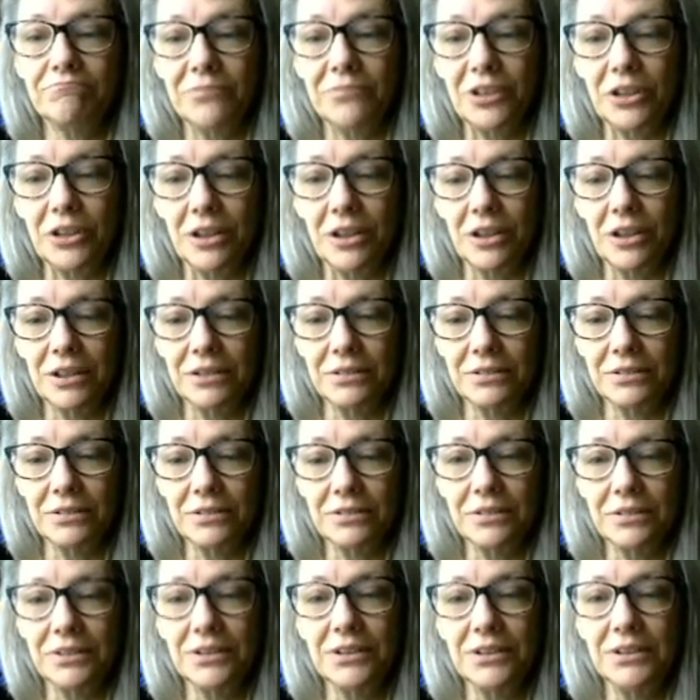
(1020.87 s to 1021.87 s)
Ah.
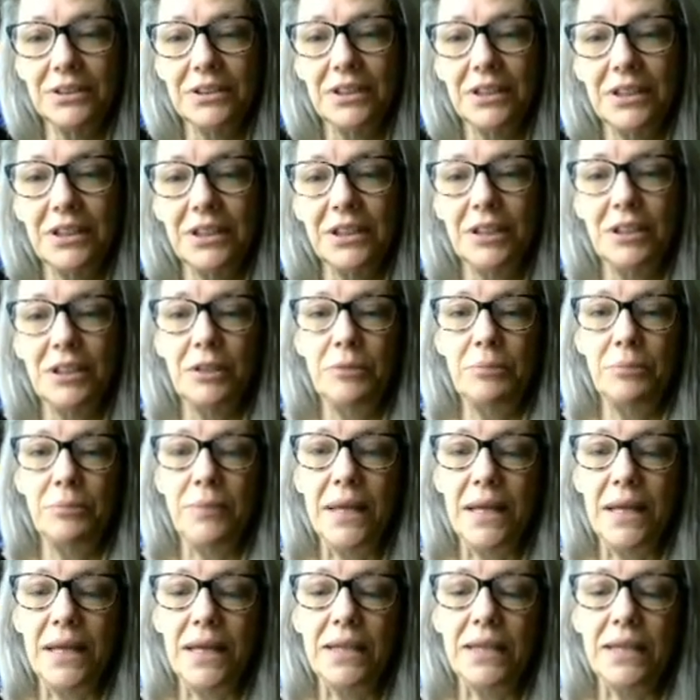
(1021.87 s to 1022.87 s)

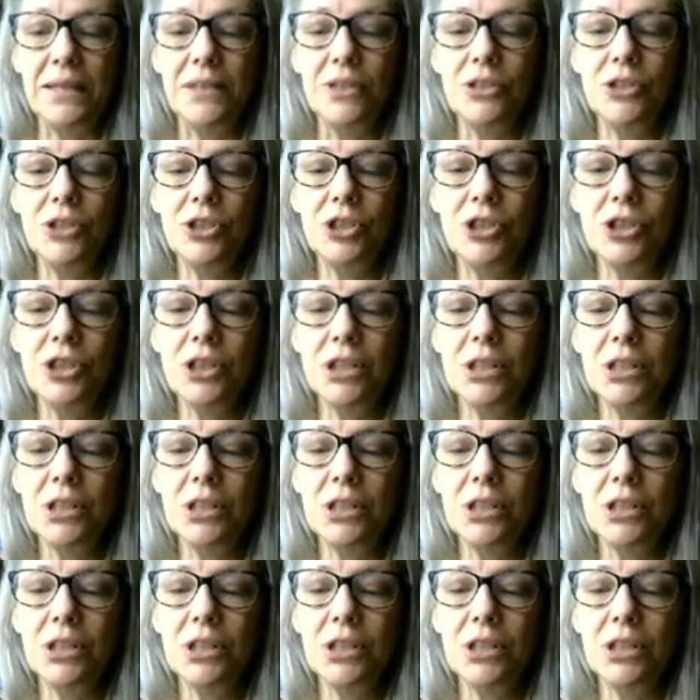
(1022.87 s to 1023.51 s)
Page.